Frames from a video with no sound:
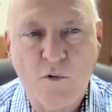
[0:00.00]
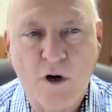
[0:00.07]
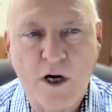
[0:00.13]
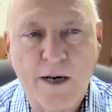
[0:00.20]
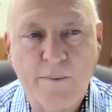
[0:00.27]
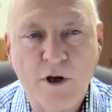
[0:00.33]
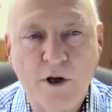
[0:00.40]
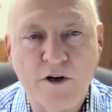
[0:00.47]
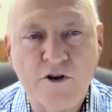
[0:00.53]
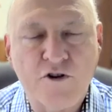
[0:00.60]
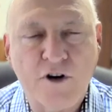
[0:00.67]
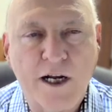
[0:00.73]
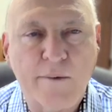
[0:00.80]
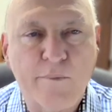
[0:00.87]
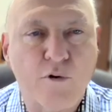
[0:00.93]
I'm going to
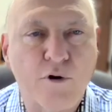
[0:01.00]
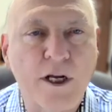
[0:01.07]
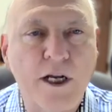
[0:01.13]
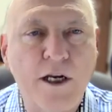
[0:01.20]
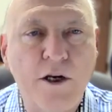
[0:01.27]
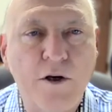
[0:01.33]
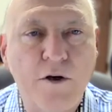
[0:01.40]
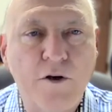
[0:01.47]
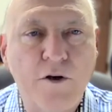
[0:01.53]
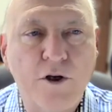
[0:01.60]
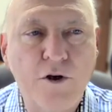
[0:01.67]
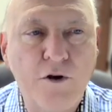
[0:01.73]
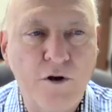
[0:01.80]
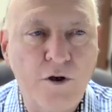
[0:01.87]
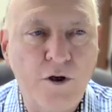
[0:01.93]
try to bring to
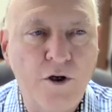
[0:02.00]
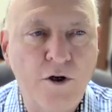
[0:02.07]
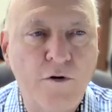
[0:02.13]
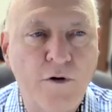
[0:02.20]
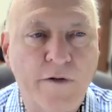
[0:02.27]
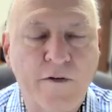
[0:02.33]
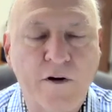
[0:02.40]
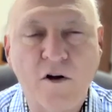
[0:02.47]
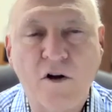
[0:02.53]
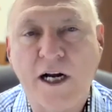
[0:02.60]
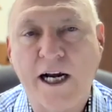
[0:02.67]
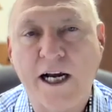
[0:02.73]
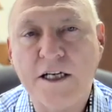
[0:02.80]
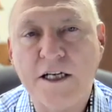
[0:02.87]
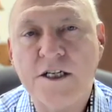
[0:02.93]
you in the
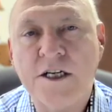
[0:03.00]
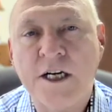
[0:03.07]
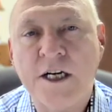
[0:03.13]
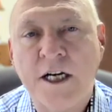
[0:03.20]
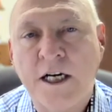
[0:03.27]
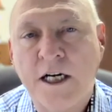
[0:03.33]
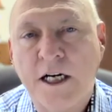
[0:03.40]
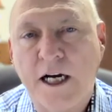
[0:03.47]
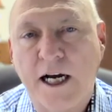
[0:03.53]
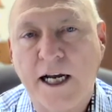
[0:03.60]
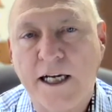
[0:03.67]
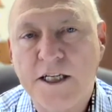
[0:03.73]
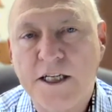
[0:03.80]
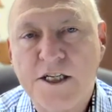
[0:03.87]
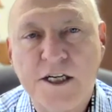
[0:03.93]
class a
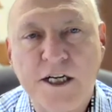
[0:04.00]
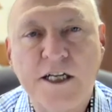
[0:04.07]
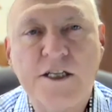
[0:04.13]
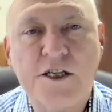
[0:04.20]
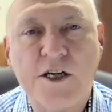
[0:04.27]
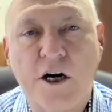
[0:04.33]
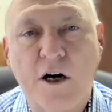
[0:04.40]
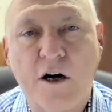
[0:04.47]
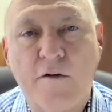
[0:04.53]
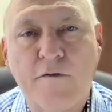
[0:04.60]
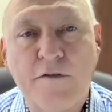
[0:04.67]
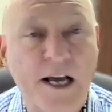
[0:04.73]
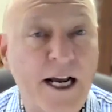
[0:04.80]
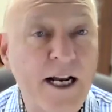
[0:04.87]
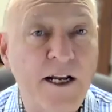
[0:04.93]
sense of
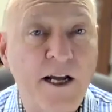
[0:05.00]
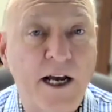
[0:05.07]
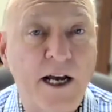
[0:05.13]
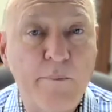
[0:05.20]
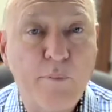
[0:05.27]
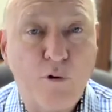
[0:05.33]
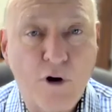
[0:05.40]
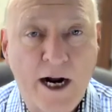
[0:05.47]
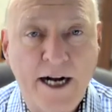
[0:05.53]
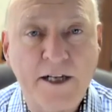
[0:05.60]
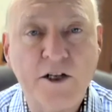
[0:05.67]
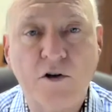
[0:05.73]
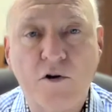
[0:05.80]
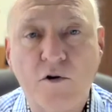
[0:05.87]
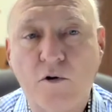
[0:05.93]
day-to-day
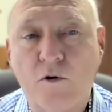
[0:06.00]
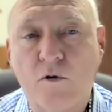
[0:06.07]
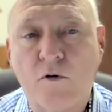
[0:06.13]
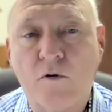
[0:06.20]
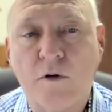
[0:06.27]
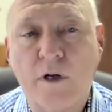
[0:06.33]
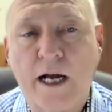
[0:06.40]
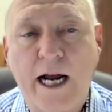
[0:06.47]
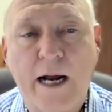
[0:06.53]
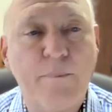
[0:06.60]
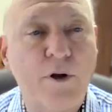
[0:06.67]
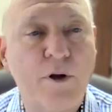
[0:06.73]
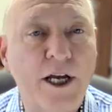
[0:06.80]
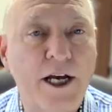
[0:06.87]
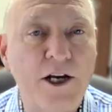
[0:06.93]
practical
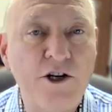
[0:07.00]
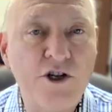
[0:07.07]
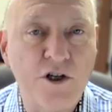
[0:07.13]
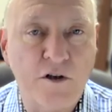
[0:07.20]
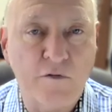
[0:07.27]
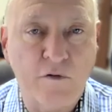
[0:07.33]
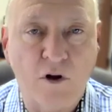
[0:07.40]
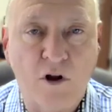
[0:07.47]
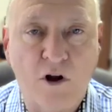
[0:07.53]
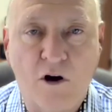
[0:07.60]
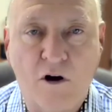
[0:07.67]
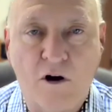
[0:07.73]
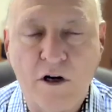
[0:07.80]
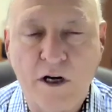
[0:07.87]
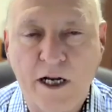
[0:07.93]
application of
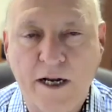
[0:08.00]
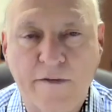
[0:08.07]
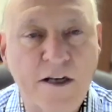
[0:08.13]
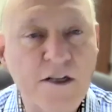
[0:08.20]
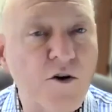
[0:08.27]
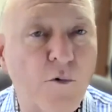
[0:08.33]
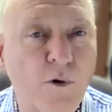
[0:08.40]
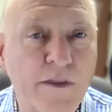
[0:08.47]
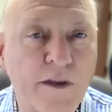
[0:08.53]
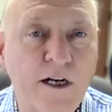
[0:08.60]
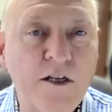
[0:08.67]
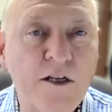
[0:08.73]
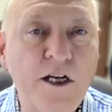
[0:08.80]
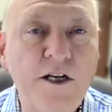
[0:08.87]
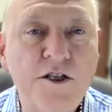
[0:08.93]
law. And that's the way that I
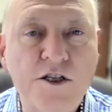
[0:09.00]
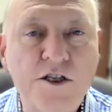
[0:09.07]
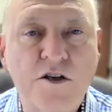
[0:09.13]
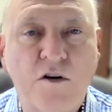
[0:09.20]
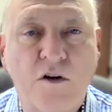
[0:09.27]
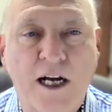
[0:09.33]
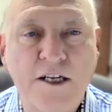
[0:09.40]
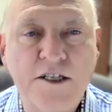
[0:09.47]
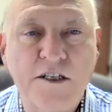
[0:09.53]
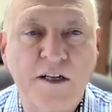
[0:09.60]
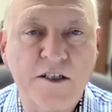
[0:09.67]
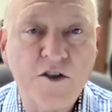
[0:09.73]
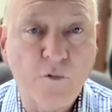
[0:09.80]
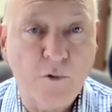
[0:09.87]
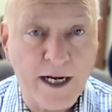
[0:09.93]
teach this class, and
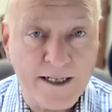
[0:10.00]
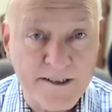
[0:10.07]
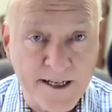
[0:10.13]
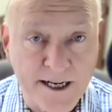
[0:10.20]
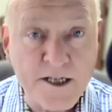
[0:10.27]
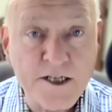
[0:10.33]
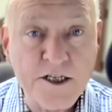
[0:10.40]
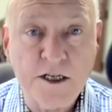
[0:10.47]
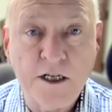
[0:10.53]
that's the way I test